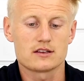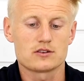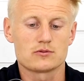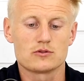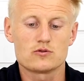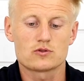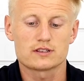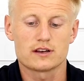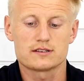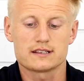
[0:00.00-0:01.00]
You will
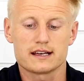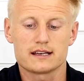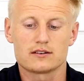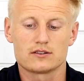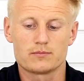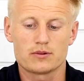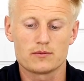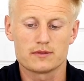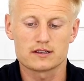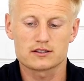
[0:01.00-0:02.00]
also see on the
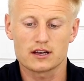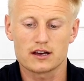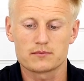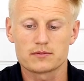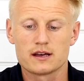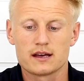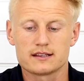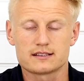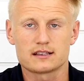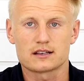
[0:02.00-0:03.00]
bottom of the scope,
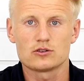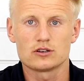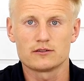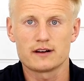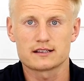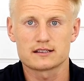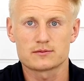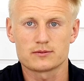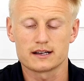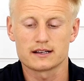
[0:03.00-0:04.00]
this is a coil erector
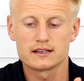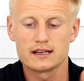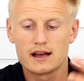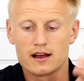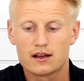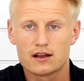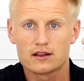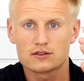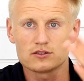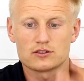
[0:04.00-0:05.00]
spring.
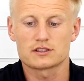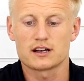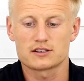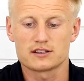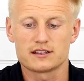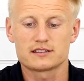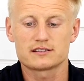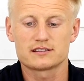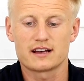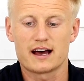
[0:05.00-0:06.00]
Do not touch
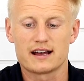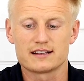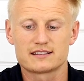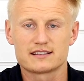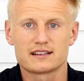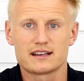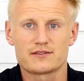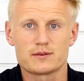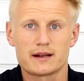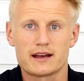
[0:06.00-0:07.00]
this, as
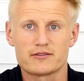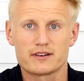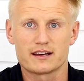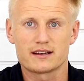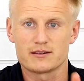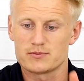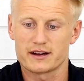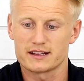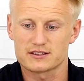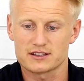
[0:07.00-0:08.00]
if you play with it, it will
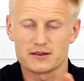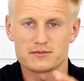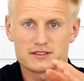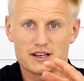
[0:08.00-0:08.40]
break the scope.